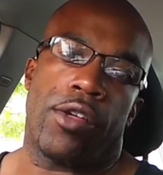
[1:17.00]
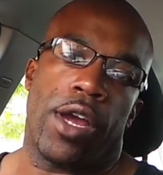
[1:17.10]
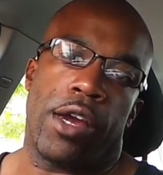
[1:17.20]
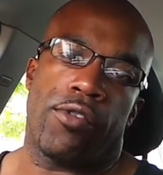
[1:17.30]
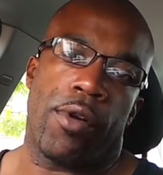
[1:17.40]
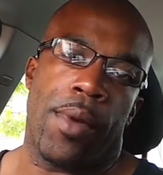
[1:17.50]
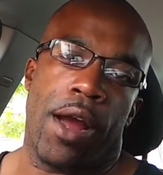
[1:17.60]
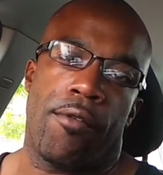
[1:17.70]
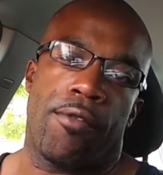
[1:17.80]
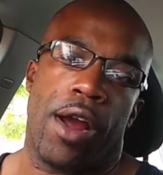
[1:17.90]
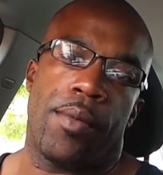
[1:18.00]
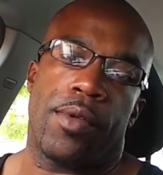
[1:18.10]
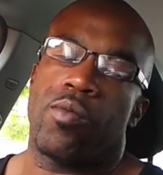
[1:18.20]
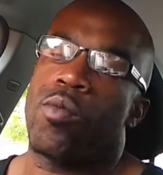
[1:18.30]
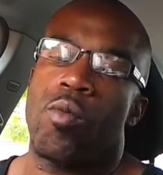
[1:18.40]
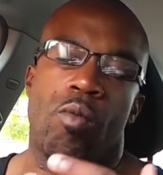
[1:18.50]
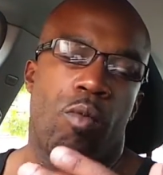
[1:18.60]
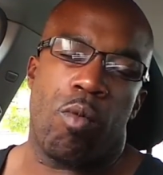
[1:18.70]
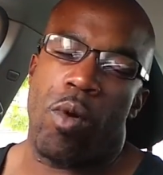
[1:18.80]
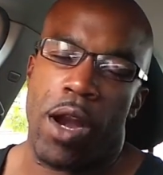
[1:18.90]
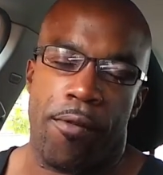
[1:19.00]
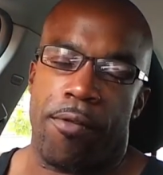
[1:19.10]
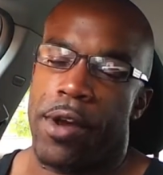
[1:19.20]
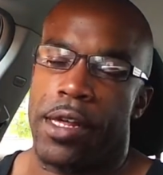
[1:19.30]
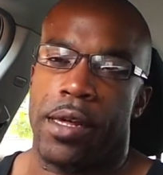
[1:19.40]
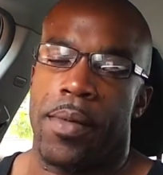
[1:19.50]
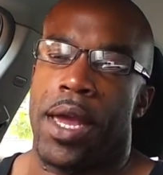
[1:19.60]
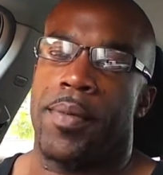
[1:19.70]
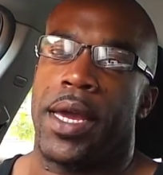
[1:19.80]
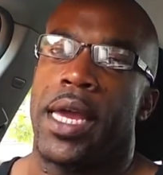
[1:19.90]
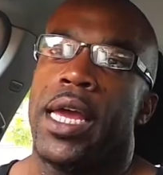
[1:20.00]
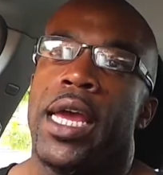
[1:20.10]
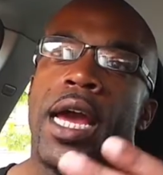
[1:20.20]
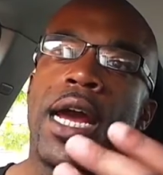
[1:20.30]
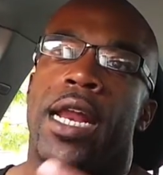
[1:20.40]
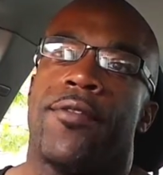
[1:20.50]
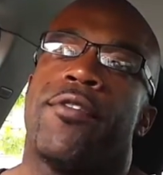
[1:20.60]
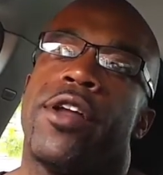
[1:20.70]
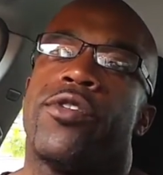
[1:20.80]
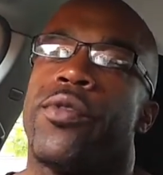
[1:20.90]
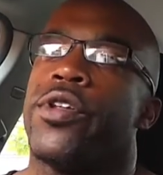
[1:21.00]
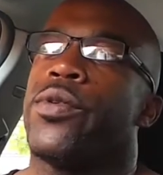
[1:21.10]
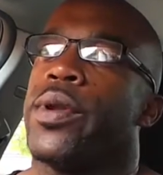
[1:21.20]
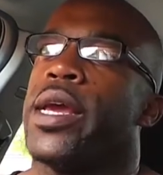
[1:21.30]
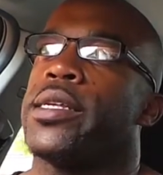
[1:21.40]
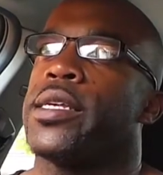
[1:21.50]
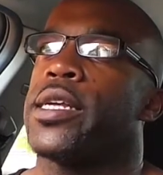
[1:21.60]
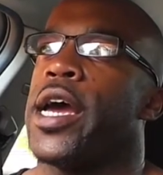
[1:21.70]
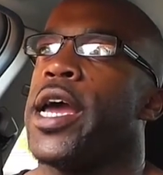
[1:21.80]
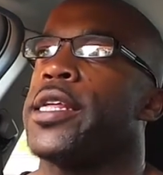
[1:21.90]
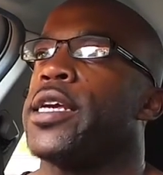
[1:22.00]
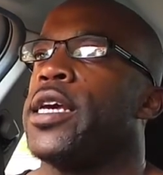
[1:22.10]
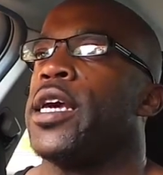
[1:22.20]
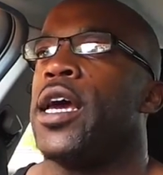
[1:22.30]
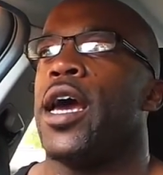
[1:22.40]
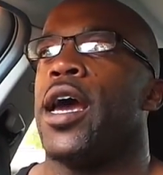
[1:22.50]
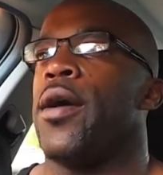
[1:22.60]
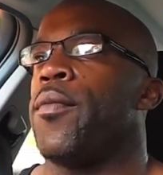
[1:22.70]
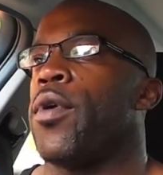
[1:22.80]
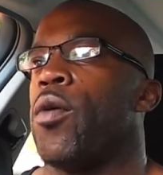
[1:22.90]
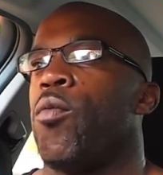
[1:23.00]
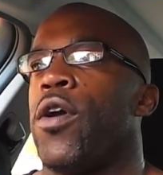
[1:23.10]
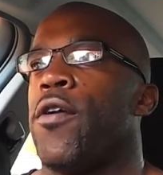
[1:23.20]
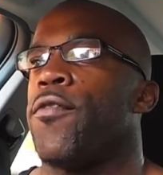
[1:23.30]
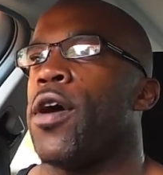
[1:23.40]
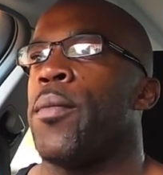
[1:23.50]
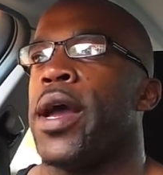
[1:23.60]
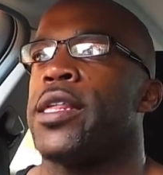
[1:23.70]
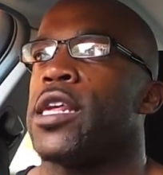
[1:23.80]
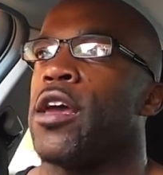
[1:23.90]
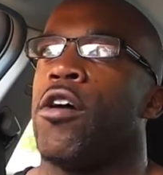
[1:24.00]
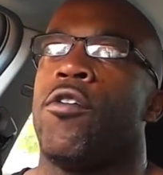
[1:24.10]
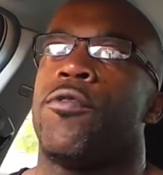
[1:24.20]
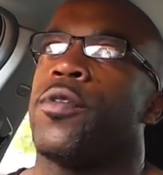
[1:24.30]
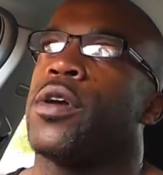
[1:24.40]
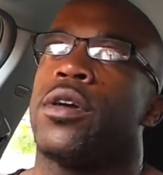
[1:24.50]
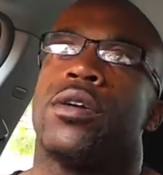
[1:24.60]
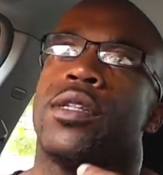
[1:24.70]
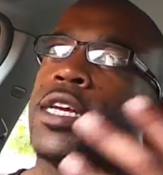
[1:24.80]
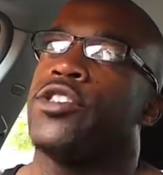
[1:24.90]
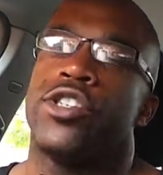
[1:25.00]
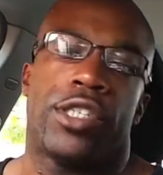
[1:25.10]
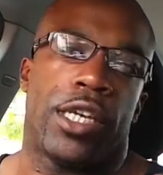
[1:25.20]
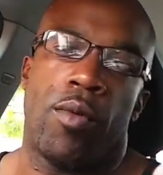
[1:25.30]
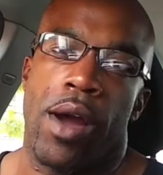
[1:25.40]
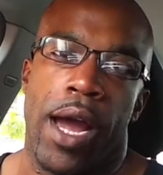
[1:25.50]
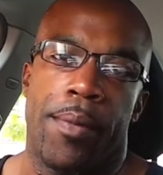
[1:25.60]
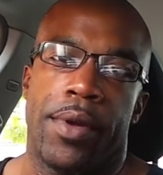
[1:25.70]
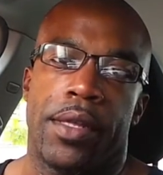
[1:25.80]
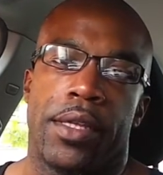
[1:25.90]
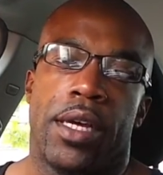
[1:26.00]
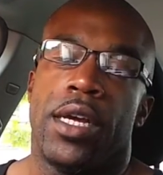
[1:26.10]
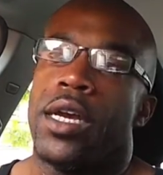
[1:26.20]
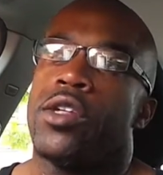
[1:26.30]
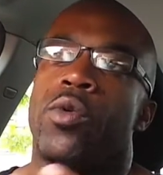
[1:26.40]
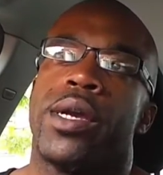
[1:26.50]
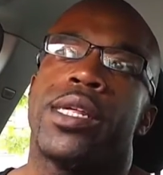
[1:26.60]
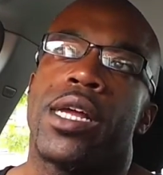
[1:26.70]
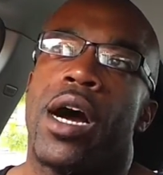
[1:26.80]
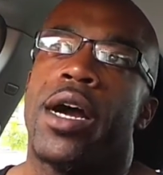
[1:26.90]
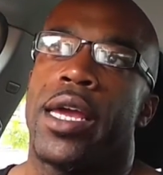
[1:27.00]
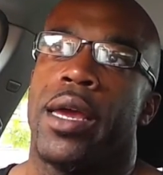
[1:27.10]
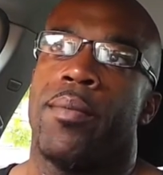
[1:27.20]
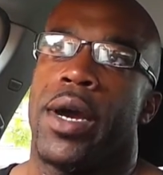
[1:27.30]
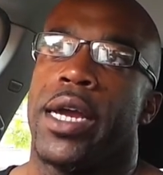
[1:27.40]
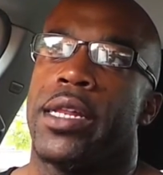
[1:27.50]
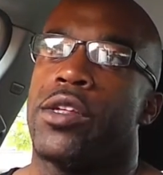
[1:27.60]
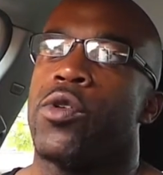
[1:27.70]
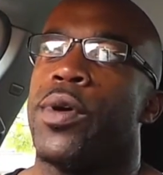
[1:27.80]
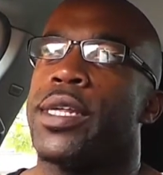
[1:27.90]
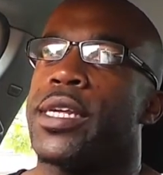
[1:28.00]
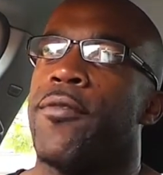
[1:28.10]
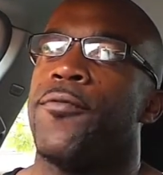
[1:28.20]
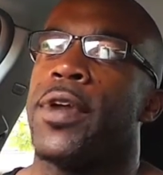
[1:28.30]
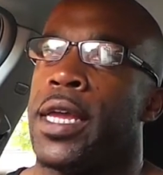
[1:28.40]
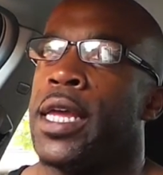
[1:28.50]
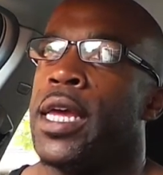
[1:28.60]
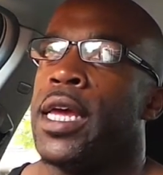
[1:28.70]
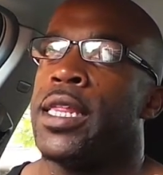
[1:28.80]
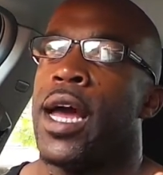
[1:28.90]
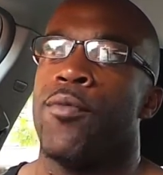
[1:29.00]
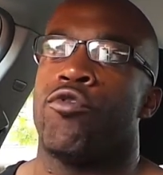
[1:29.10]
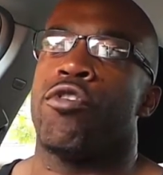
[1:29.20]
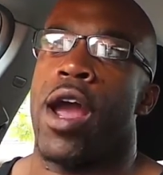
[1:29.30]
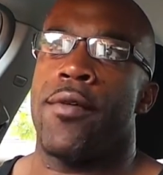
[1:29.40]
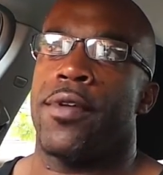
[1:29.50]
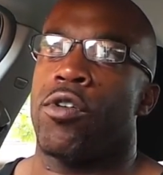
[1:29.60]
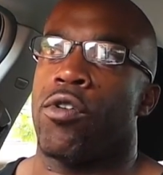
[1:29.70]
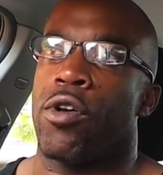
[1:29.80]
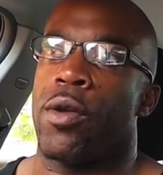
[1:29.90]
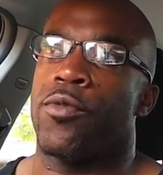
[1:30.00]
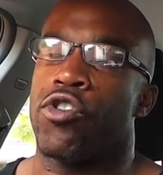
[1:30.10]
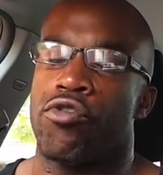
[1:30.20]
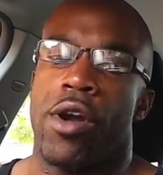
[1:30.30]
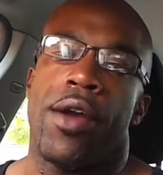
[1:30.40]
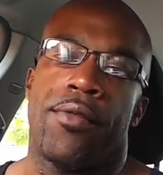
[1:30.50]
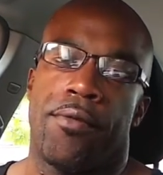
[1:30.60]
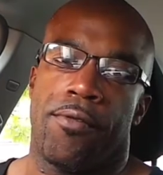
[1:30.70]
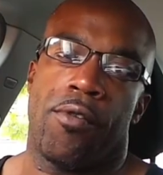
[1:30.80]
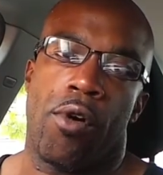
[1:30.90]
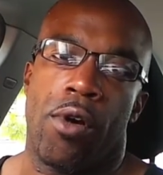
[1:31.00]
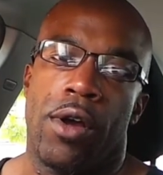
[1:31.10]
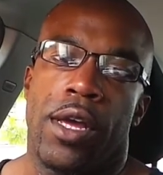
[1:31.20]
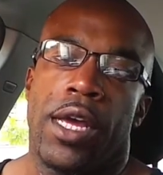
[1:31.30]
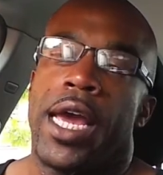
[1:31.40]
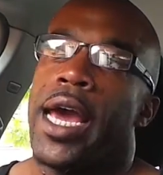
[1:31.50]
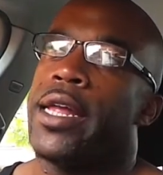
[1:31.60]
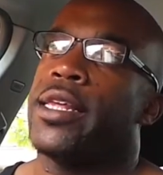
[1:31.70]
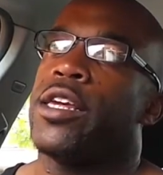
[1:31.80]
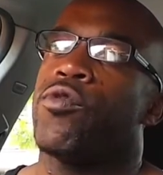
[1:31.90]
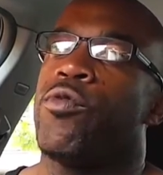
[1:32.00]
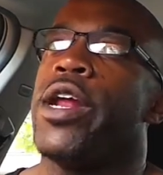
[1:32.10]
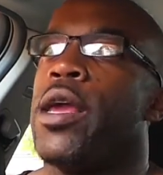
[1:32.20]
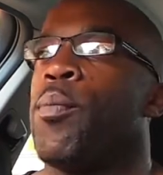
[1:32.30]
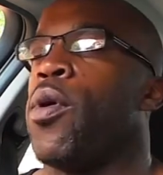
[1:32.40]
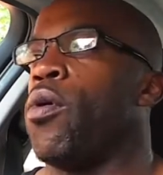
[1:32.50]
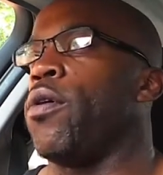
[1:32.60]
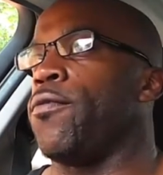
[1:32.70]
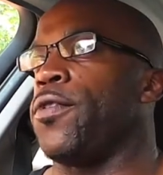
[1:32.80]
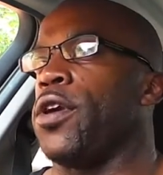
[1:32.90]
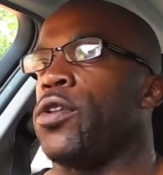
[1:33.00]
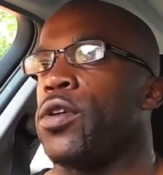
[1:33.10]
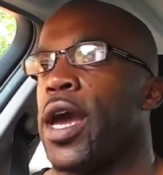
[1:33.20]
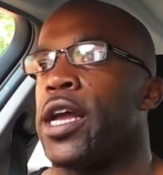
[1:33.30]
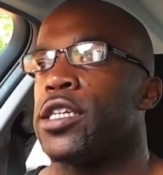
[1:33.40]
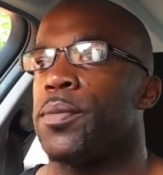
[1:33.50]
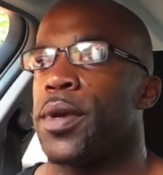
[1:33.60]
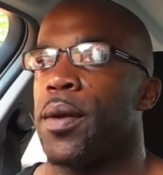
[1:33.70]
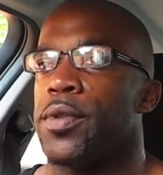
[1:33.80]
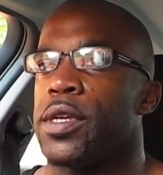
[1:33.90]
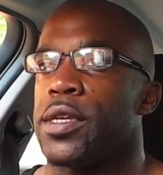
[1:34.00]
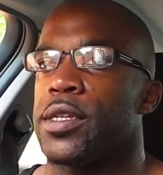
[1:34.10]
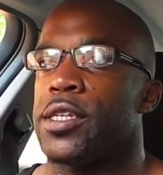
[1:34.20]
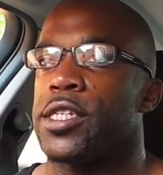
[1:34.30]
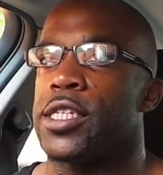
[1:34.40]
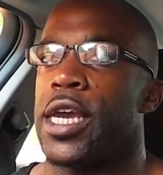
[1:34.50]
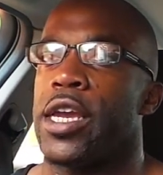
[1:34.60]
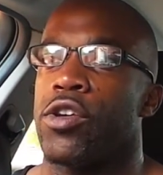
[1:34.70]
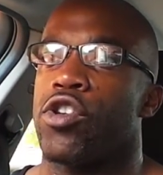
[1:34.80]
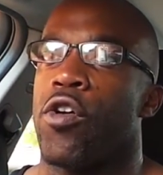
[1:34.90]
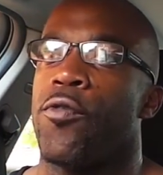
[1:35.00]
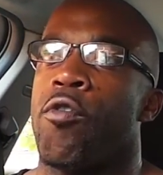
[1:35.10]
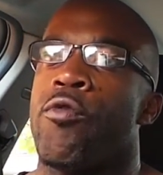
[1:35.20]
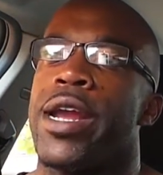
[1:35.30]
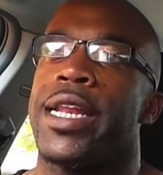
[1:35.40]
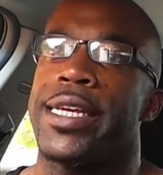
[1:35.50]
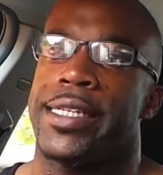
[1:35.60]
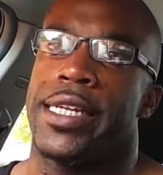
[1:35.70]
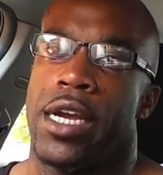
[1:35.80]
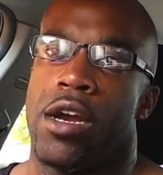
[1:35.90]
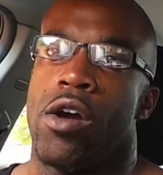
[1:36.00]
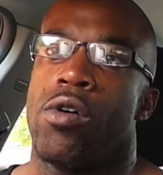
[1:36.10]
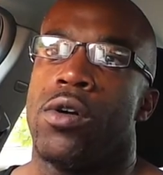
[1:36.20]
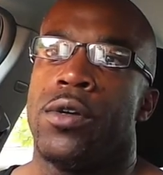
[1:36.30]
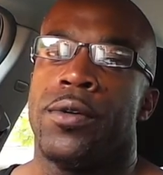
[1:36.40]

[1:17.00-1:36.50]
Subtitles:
extra amount of reps, whatever it is it may be. I never enter into an exercise with a mindset of, let's just see what happens. There's always a target in mind. There's always something that I'm driving or I'm striving for. And it's really important for you to actually be able to set yourself a realistic goal.